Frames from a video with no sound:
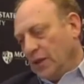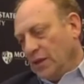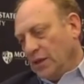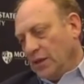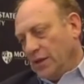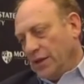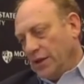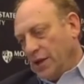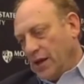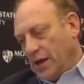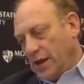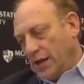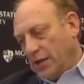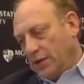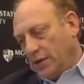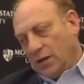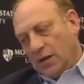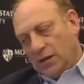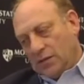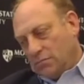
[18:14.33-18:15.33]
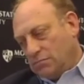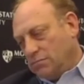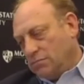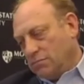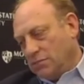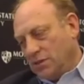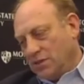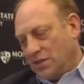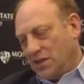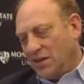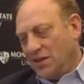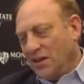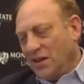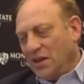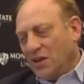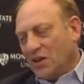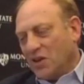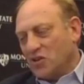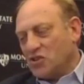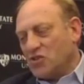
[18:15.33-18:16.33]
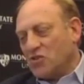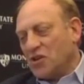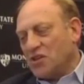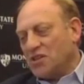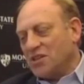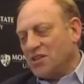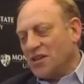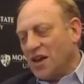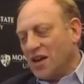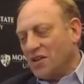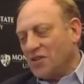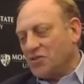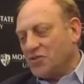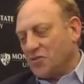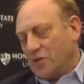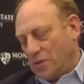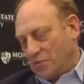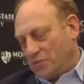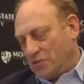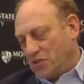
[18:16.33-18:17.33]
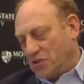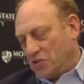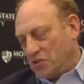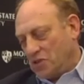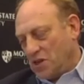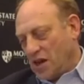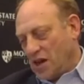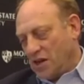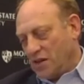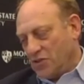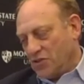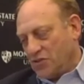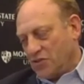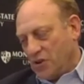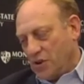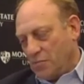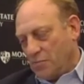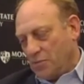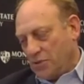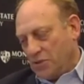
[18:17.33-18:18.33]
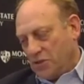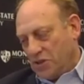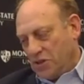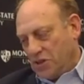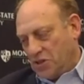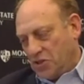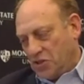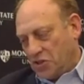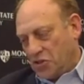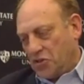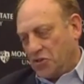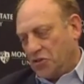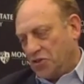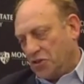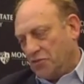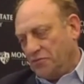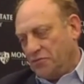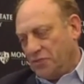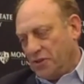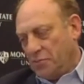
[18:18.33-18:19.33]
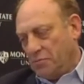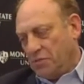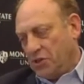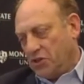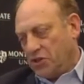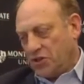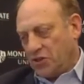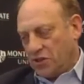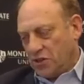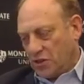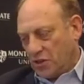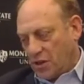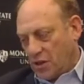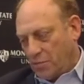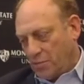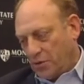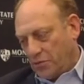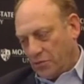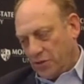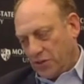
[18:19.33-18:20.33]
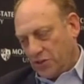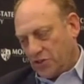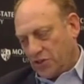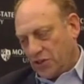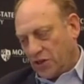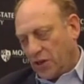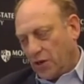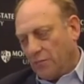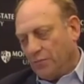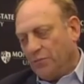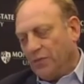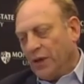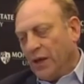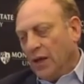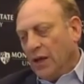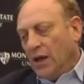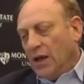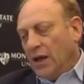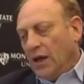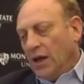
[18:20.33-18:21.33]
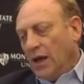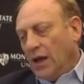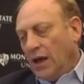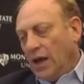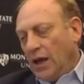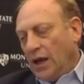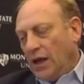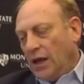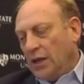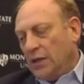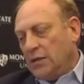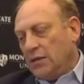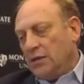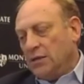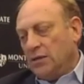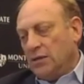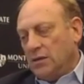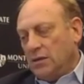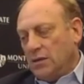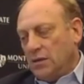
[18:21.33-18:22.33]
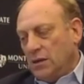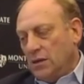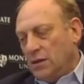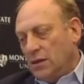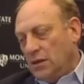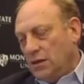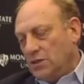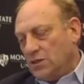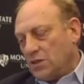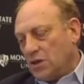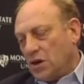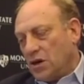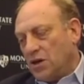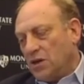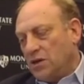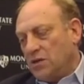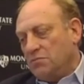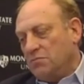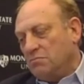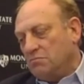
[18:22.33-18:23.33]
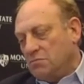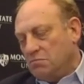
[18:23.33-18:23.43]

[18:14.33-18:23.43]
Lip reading: the night, and let's go straight to Donald Trump. So Donald Trump was in a church in Flint, Michigan a couple of weeks ago, and he started,